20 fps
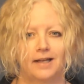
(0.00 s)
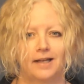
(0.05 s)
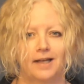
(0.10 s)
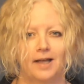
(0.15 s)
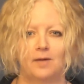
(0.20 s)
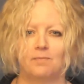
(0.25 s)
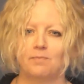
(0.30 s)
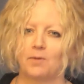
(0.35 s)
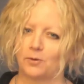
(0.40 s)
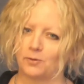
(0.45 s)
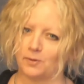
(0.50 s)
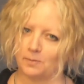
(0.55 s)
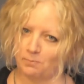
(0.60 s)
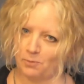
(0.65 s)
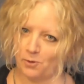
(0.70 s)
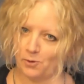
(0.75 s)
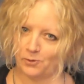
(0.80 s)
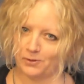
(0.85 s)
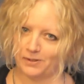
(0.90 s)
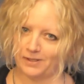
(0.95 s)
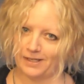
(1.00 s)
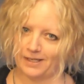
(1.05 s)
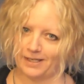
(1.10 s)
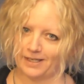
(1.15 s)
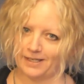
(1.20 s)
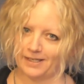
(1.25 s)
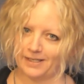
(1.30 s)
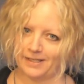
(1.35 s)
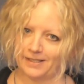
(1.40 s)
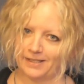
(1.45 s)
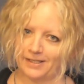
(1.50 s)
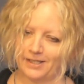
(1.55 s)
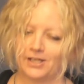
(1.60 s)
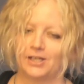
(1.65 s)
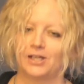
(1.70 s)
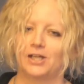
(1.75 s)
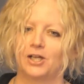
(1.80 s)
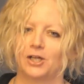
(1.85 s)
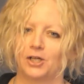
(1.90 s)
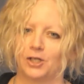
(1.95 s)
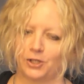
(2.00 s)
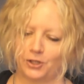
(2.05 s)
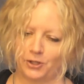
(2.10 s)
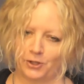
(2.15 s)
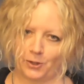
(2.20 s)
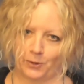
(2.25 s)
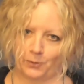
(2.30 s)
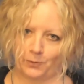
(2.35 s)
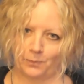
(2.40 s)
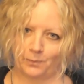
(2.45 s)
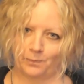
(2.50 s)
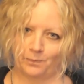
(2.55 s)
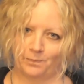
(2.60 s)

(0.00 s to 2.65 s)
and most importantly, you.